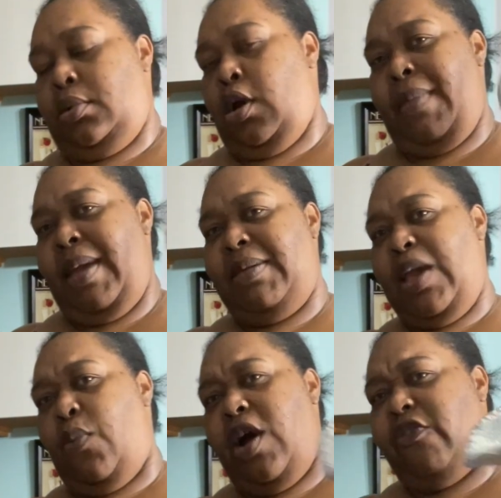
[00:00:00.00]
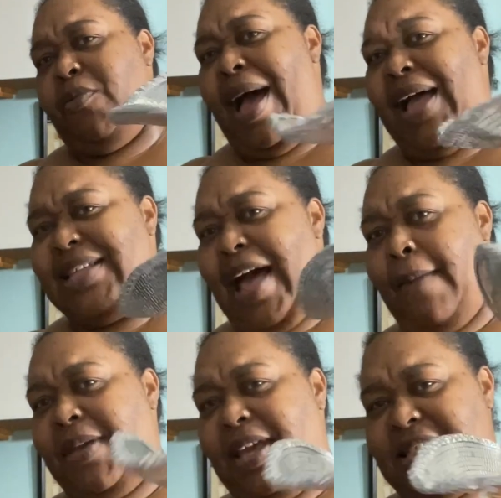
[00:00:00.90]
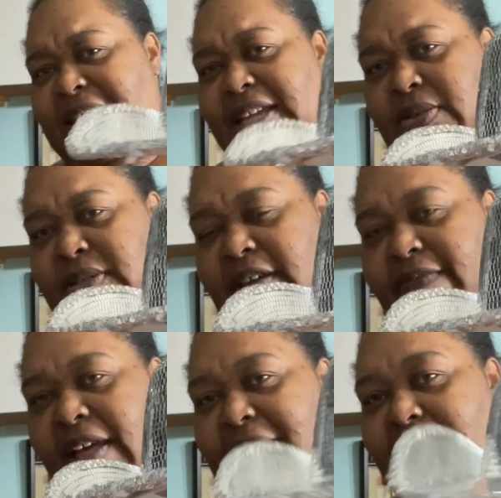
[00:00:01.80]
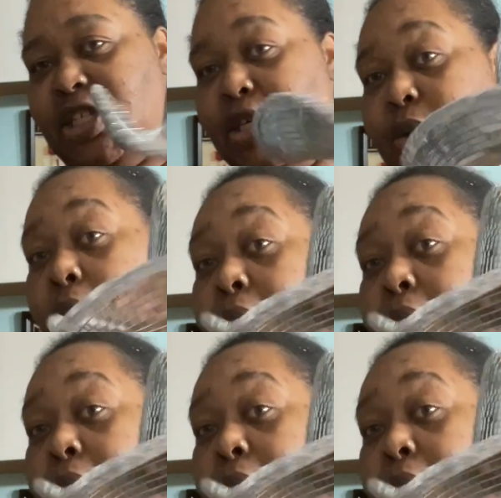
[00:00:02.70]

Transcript: Or maybe get one from Hot Topic, because they do stuff like that too.